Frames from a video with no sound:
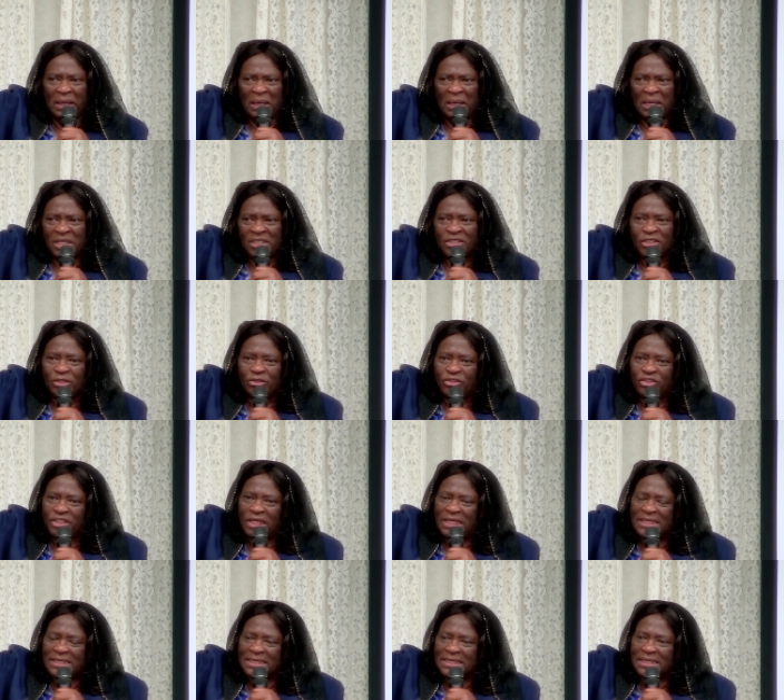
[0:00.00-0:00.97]
So
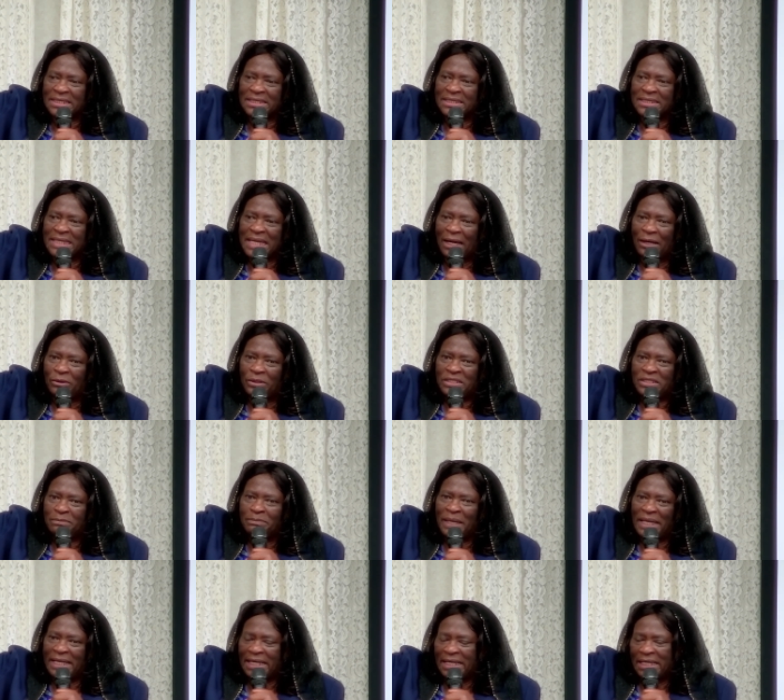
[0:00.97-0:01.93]
Jesus now is
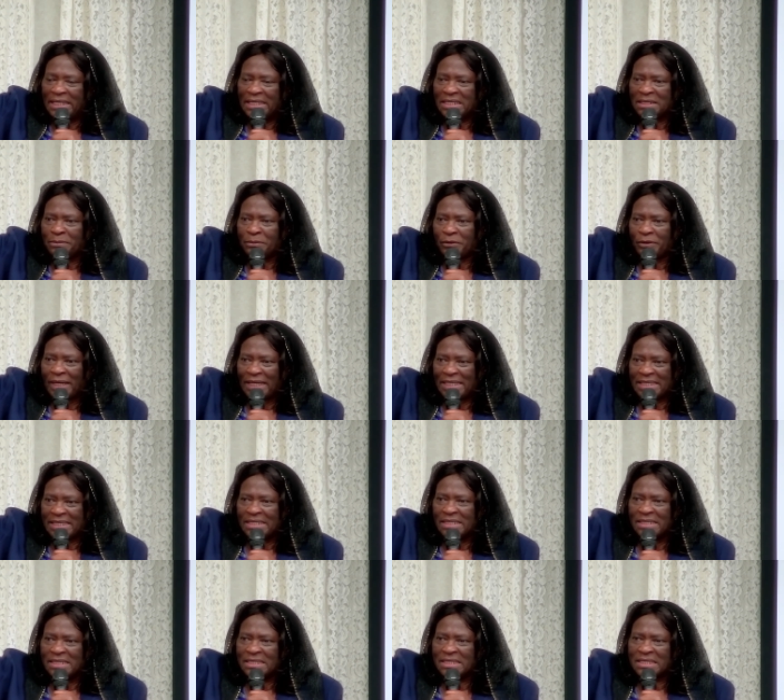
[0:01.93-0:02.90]
making his
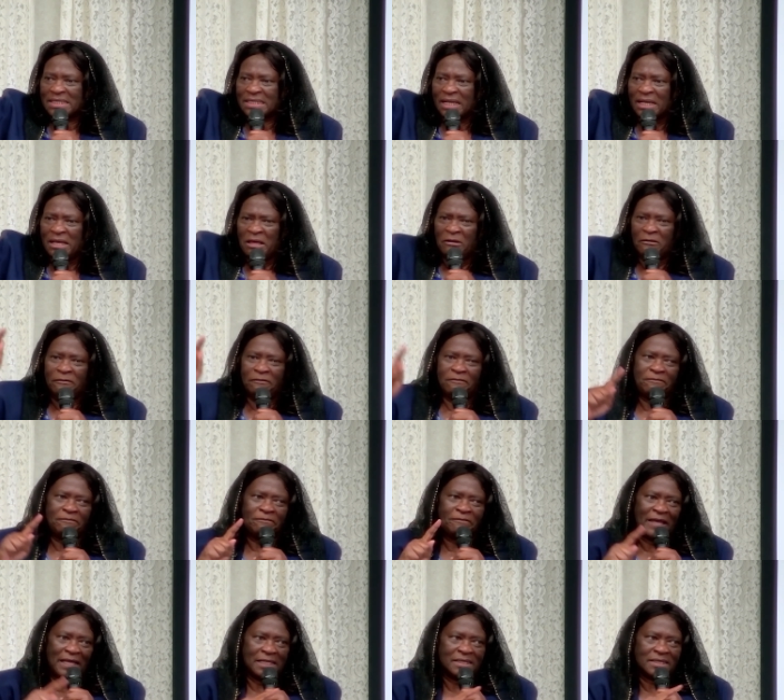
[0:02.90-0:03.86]
presence
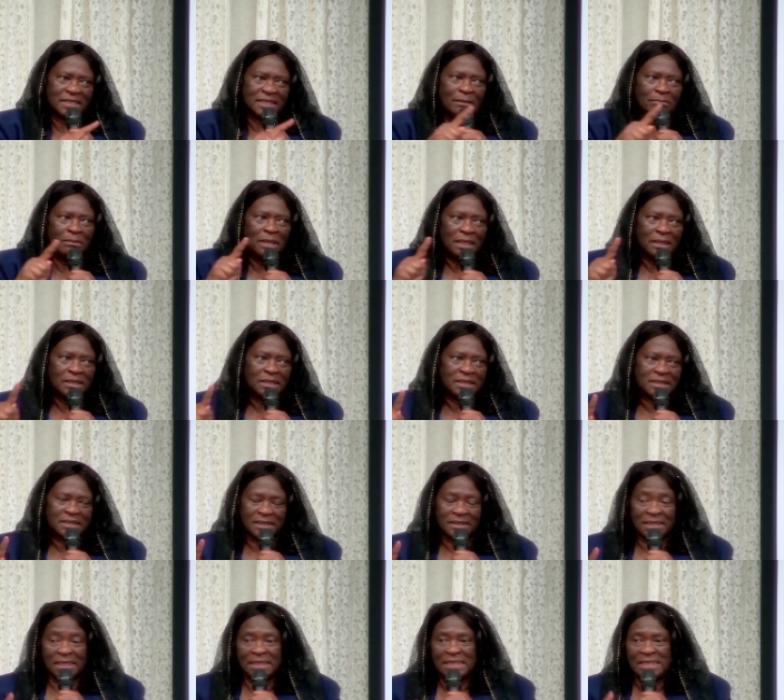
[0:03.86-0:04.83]
felt amongst
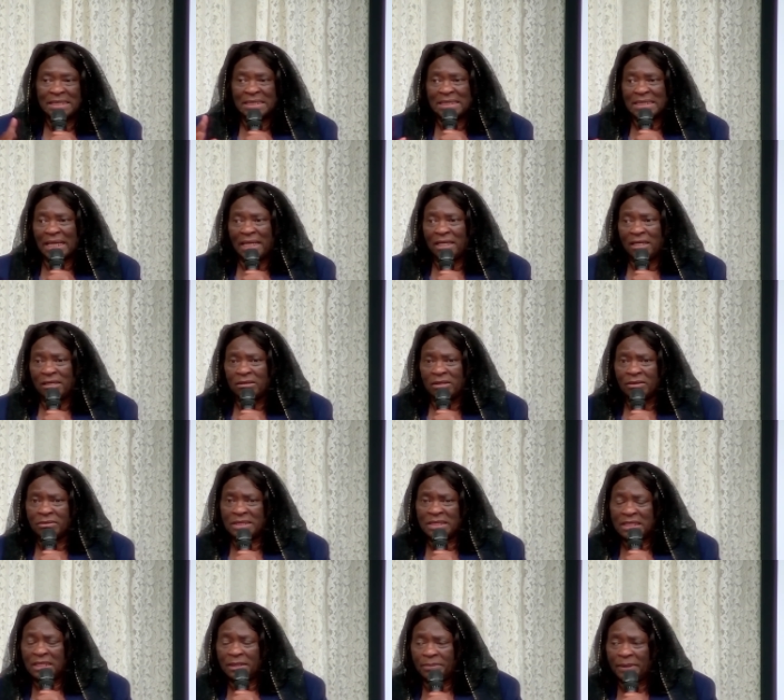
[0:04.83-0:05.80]
us, and he's saying, You know,
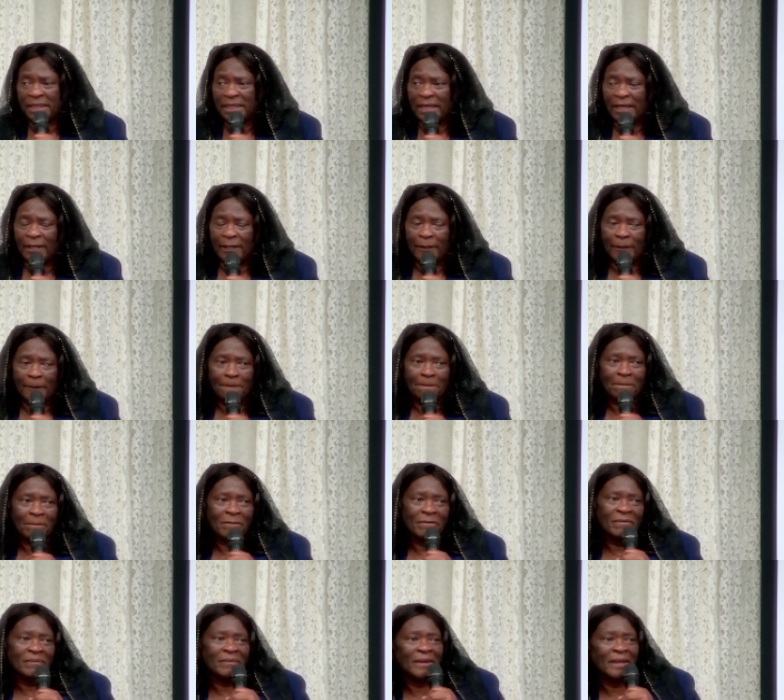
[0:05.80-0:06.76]
TBL,
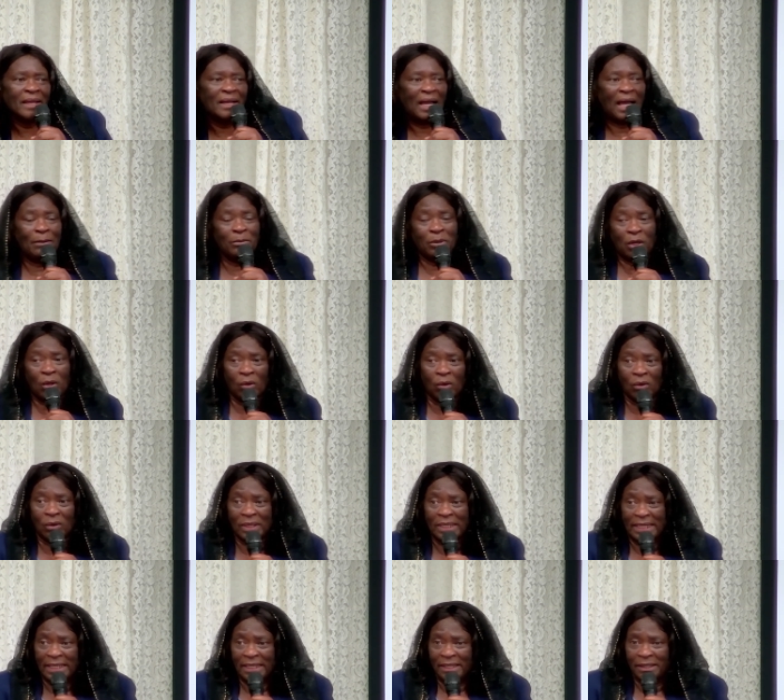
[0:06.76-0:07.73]
I'm
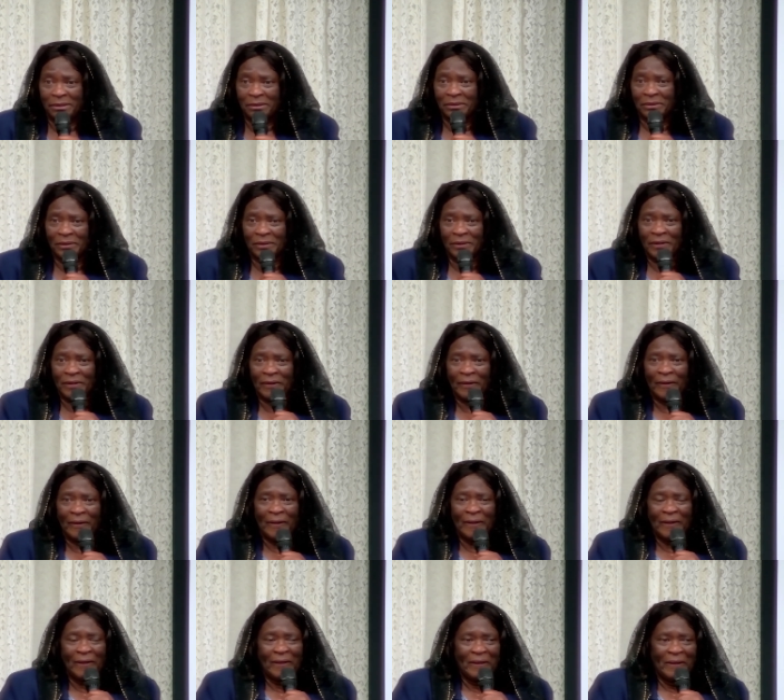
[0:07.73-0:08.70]
calling you.
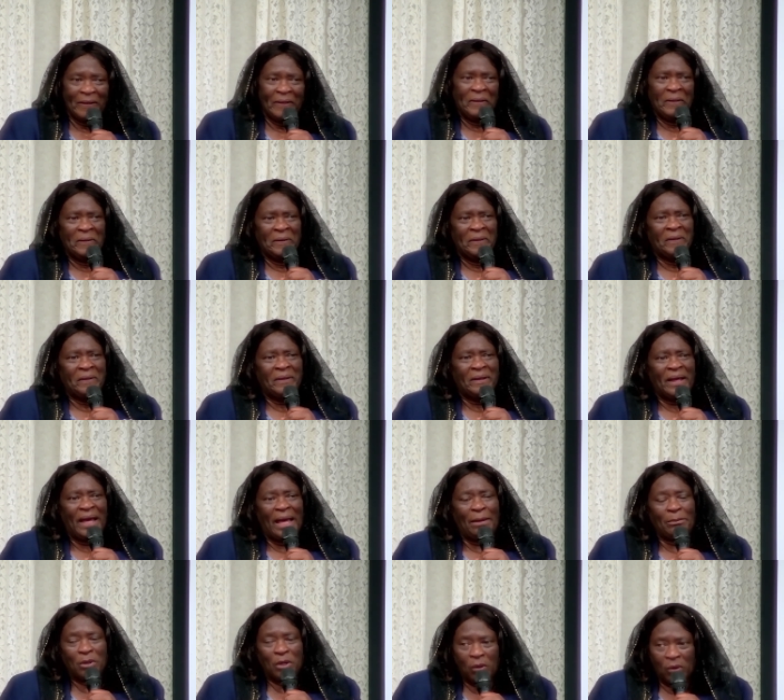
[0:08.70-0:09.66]

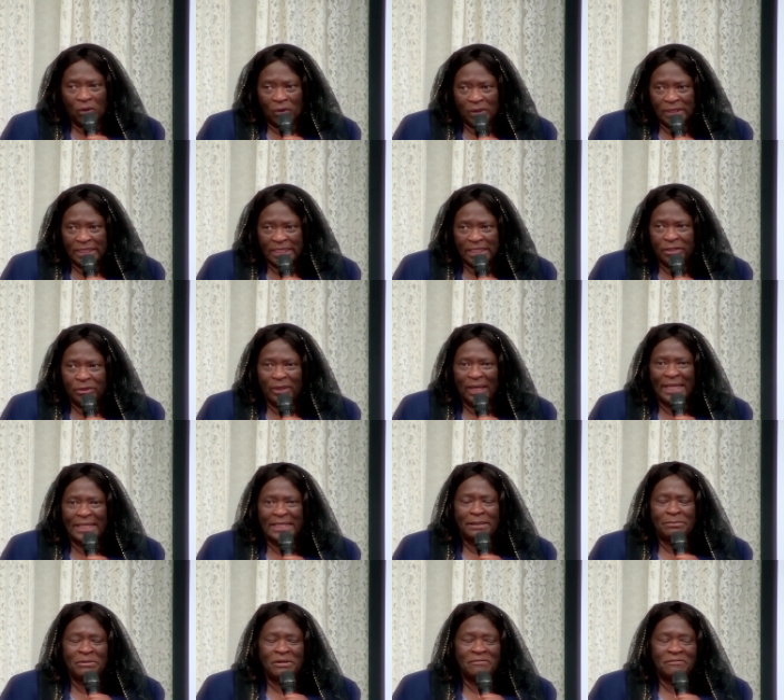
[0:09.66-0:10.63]
I'm calling you, and
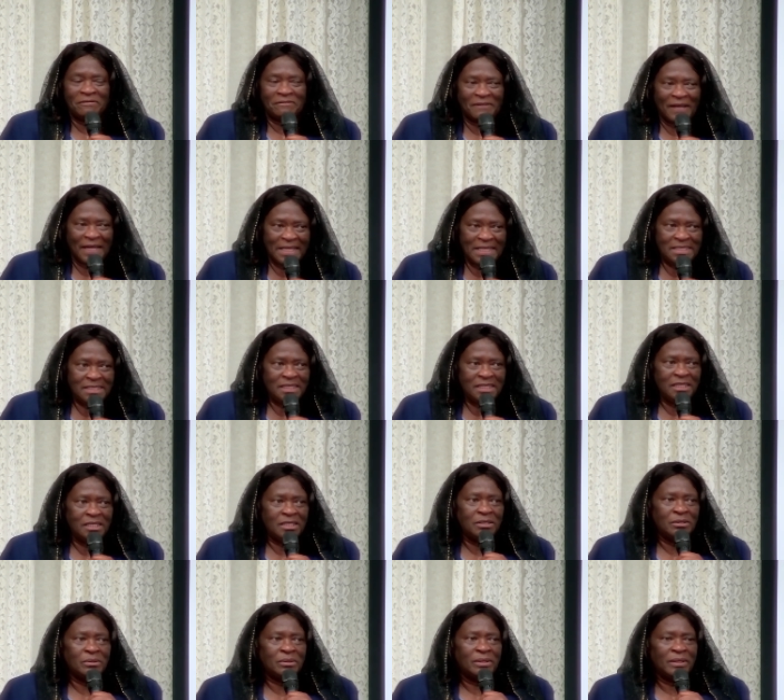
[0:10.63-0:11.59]
I'm inviting
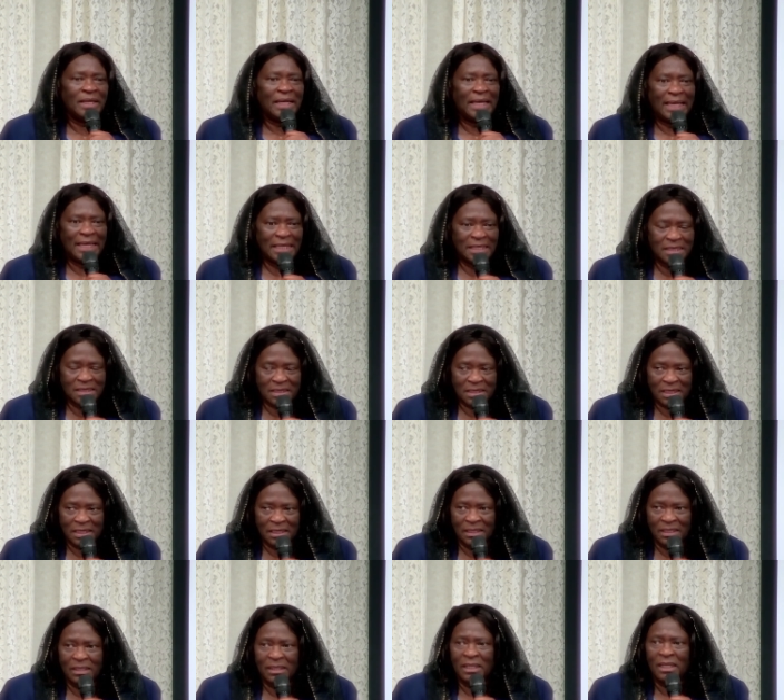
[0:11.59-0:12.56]
you
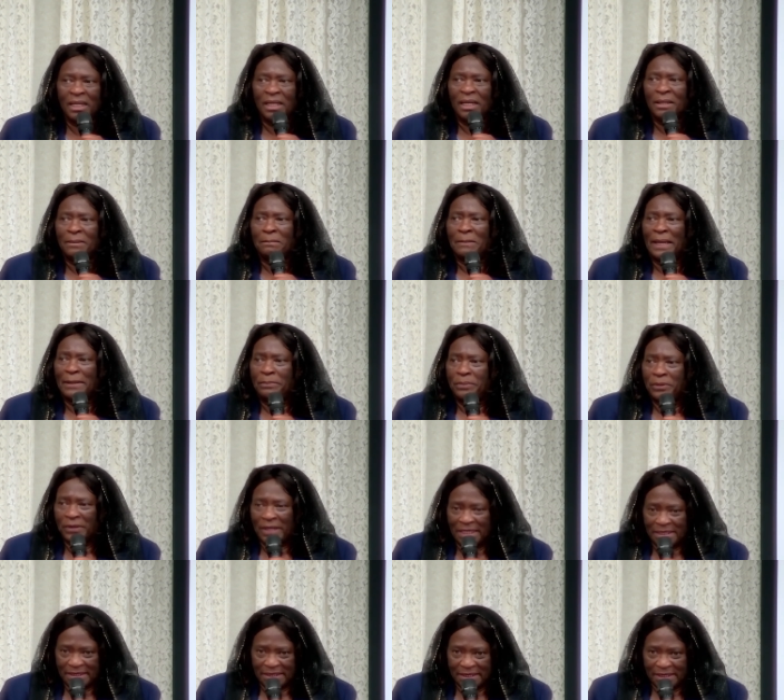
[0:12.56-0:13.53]
into my
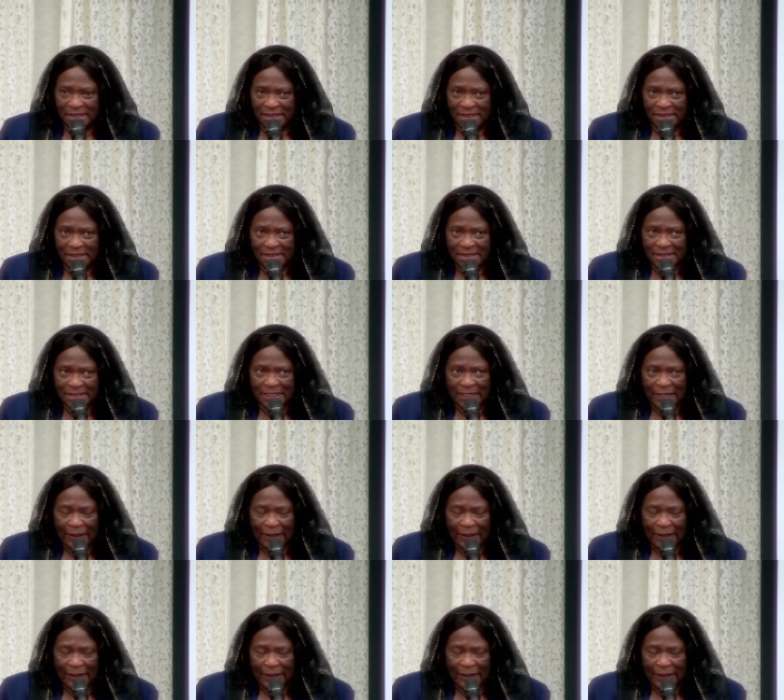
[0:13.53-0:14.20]
presence.